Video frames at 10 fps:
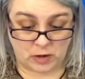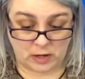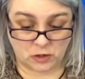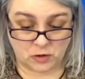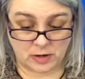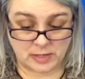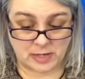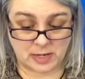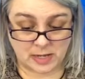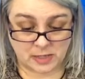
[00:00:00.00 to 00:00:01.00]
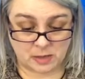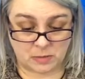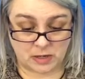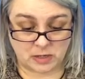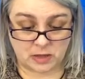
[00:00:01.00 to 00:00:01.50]
nature is a
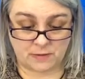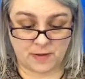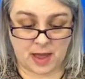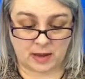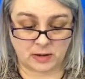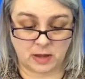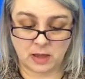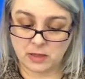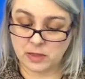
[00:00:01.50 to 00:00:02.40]
testament to the fact